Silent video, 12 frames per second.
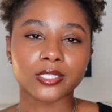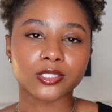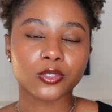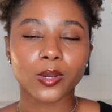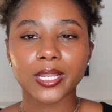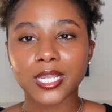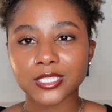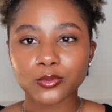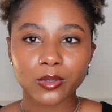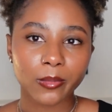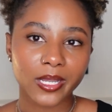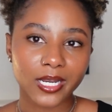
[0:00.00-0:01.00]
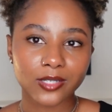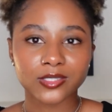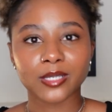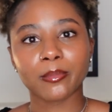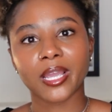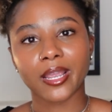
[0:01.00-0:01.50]
So I guess when my nails
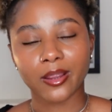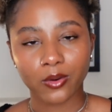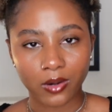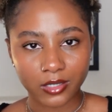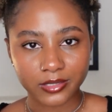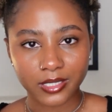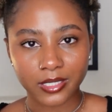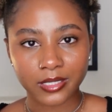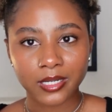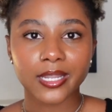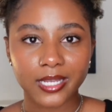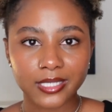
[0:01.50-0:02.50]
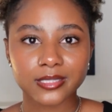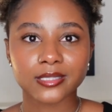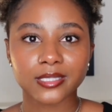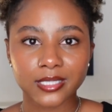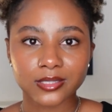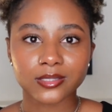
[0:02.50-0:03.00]
and my hair aren't done, I guess
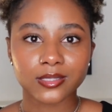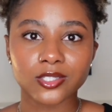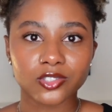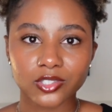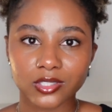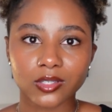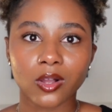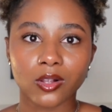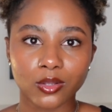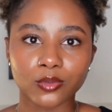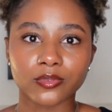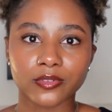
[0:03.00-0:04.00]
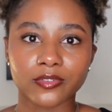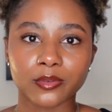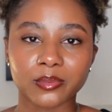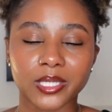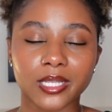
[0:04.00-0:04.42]
it's just all over for me.